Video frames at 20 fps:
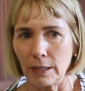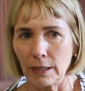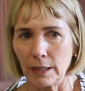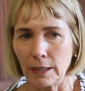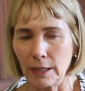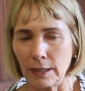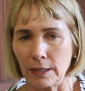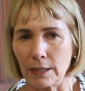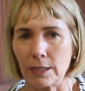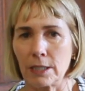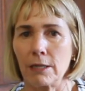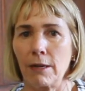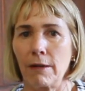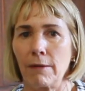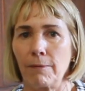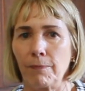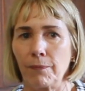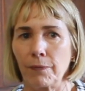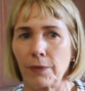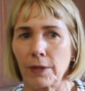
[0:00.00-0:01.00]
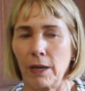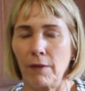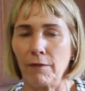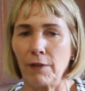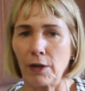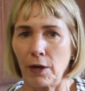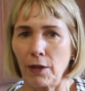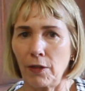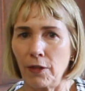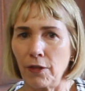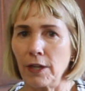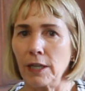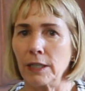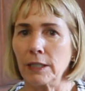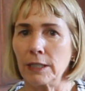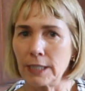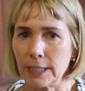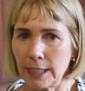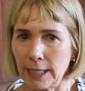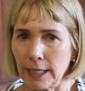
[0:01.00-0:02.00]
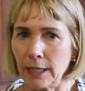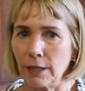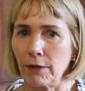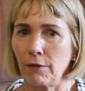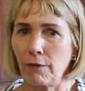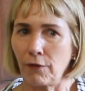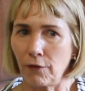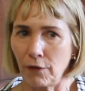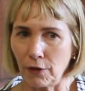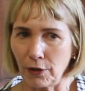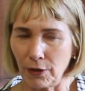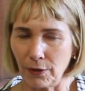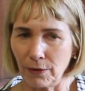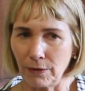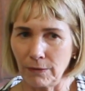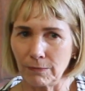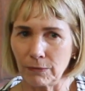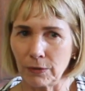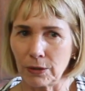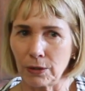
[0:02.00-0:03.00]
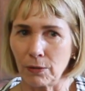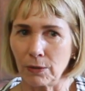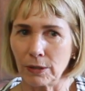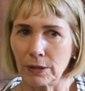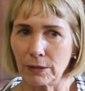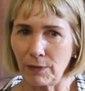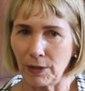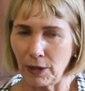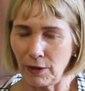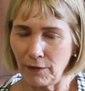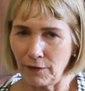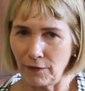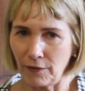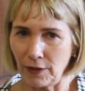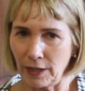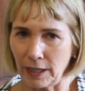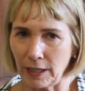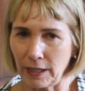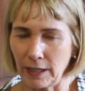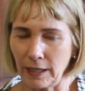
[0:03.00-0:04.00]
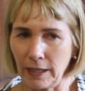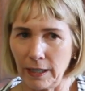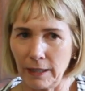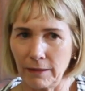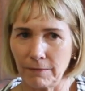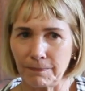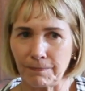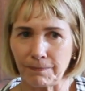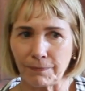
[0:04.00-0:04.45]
is a very thin-skinned fruit, so it's very finicky.